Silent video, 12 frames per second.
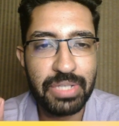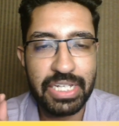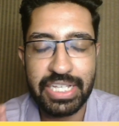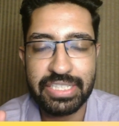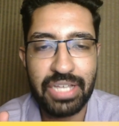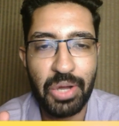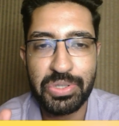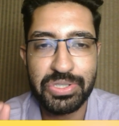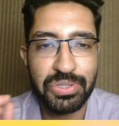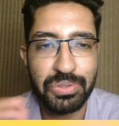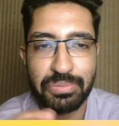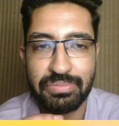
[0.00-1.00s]
that he's out,
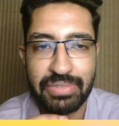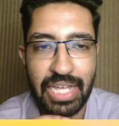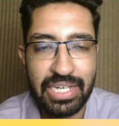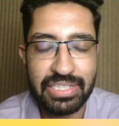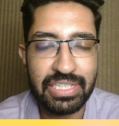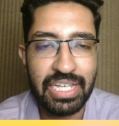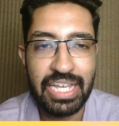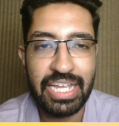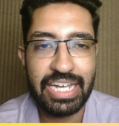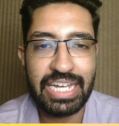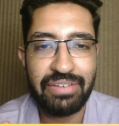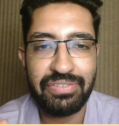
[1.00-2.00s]
so that is
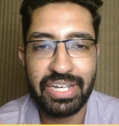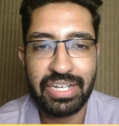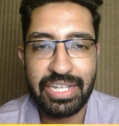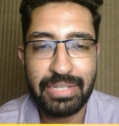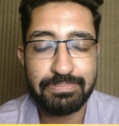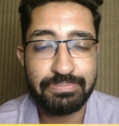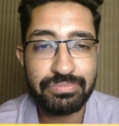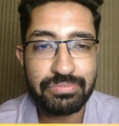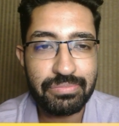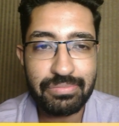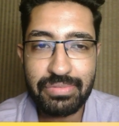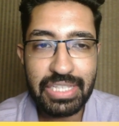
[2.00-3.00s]
definitely
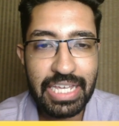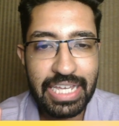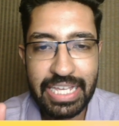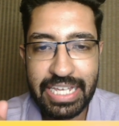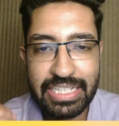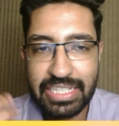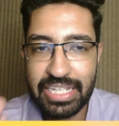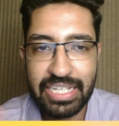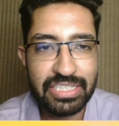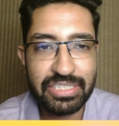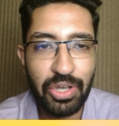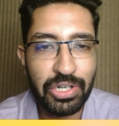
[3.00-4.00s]

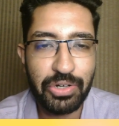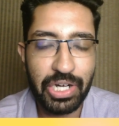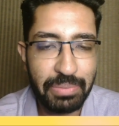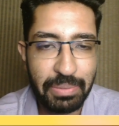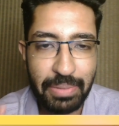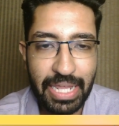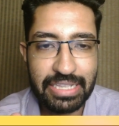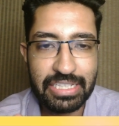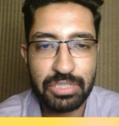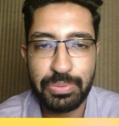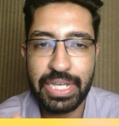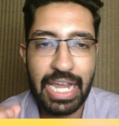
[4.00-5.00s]
he's not going to be playing
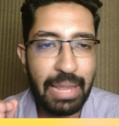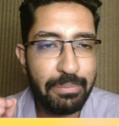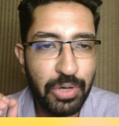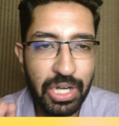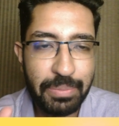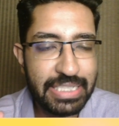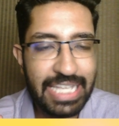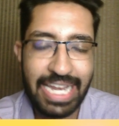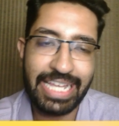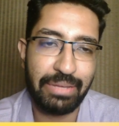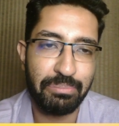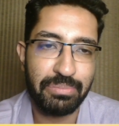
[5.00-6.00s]
this week, and I'm going to be
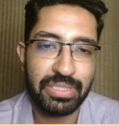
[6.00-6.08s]
selling him.